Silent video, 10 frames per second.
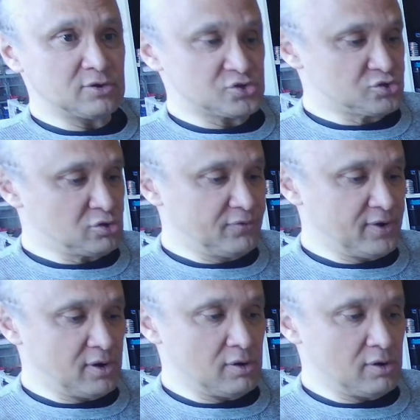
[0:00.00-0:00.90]
or
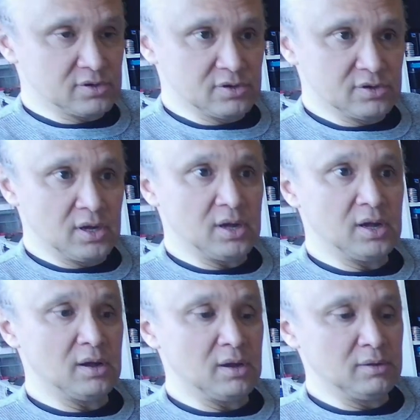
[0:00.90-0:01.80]
servo
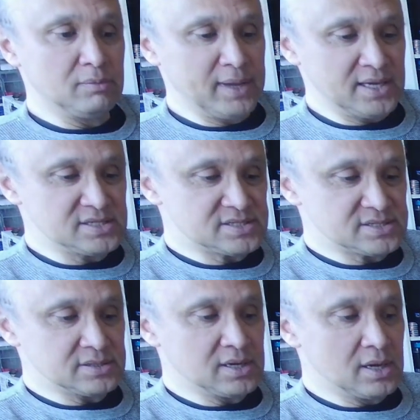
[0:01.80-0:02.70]
base
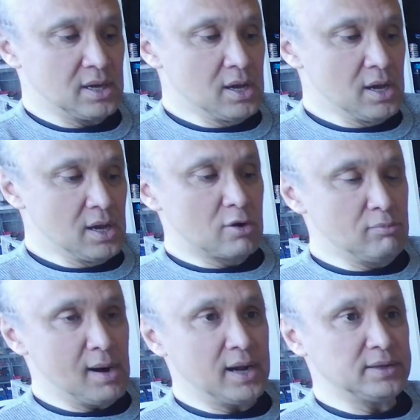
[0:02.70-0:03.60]

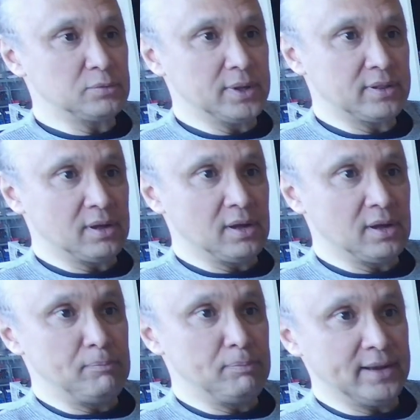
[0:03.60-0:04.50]
combined with
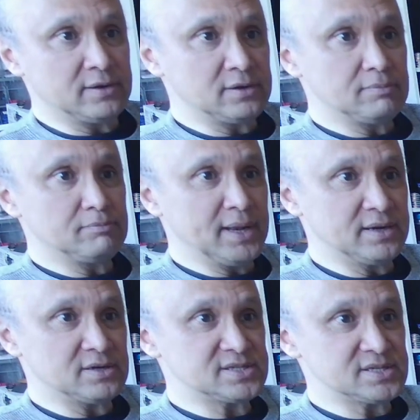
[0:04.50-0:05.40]
planar
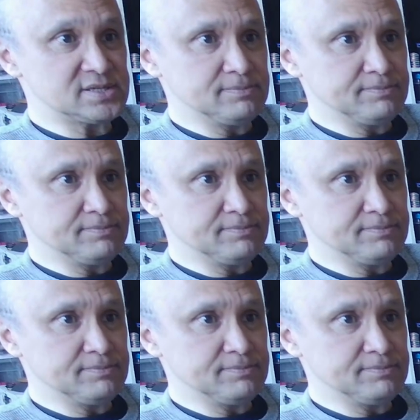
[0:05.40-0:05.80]
system.